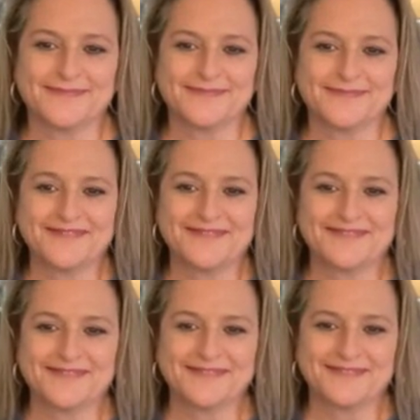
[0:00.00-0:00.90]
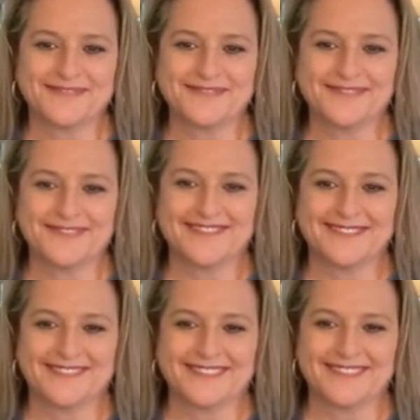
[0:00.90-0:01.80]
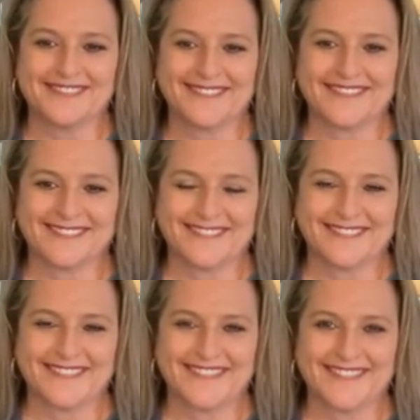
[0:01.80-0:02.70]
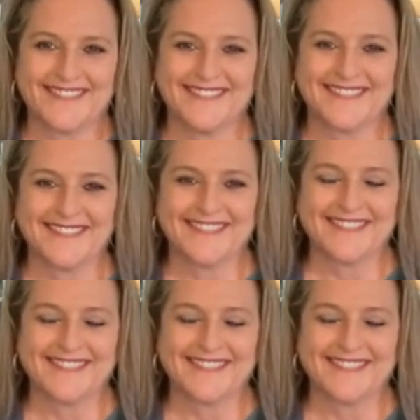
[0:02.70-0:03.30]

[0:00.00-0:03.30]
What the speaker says: The person shown says nothing.